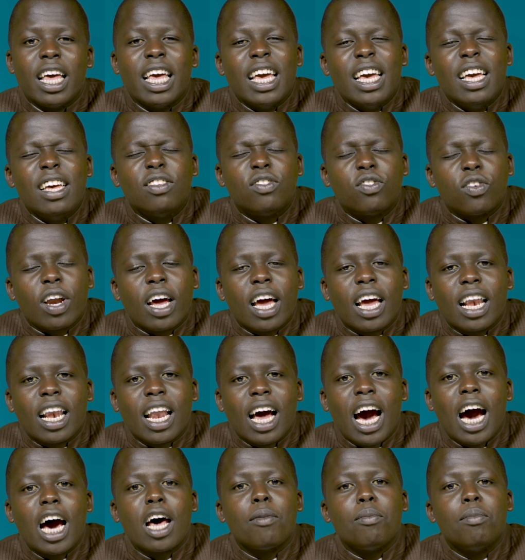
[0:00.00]
Israel
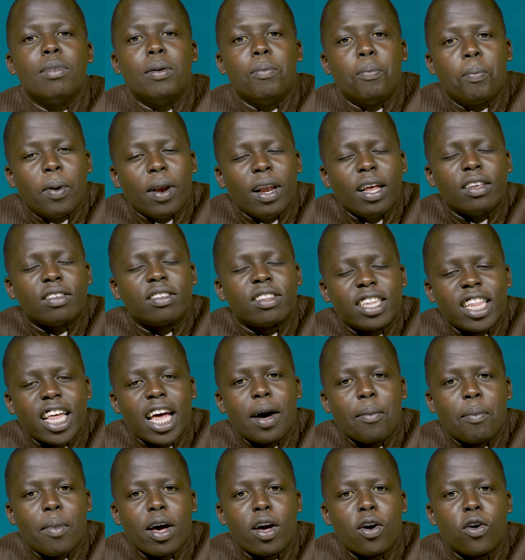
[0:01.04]
had been placed
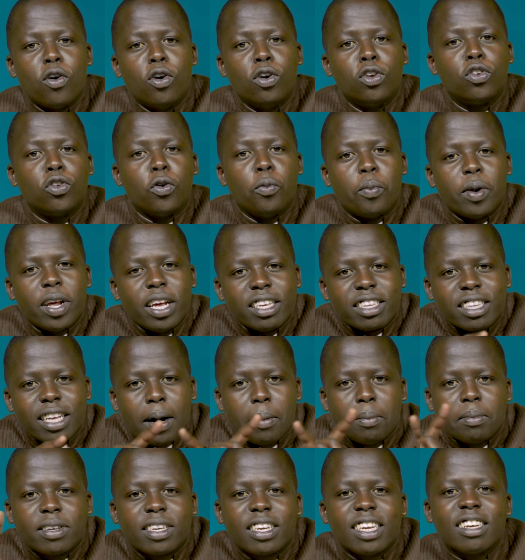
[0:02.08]
there by God to bring
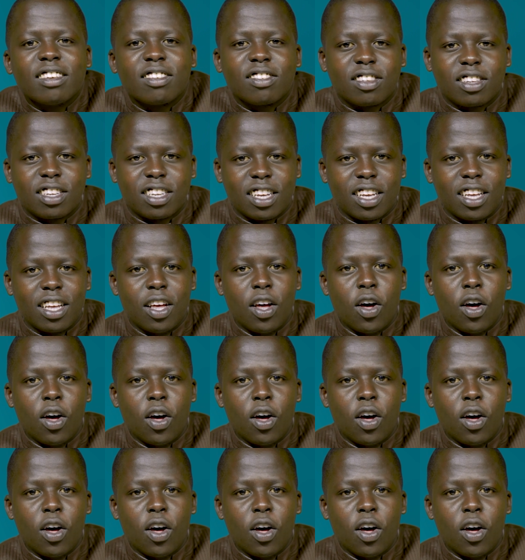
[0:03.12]
some taste